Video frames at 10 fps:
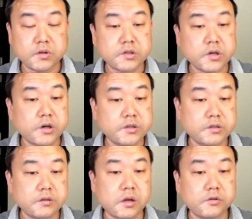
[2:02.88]
the charge,
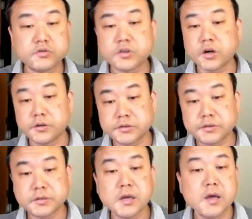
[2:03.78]
uh, two
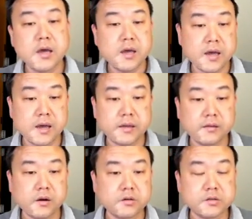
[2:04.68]
charges. And
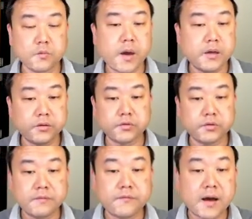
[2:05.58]
there's a way to
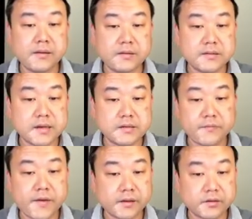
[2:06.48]
define this as a
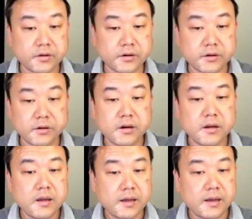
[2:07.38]
vector
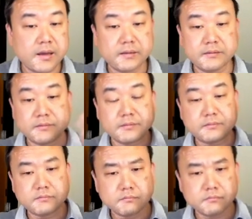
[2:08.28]
and
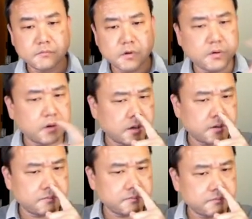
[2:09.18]

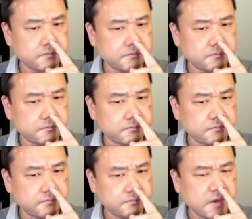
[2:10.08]
or
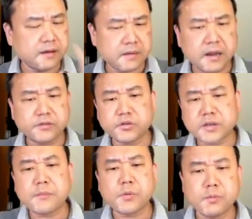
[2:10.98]
yeah, electric
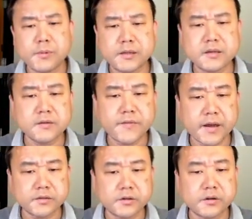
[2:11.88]
dipole moment is a
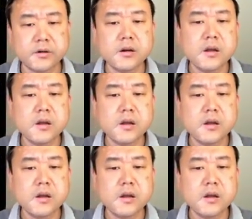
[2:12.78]
vector,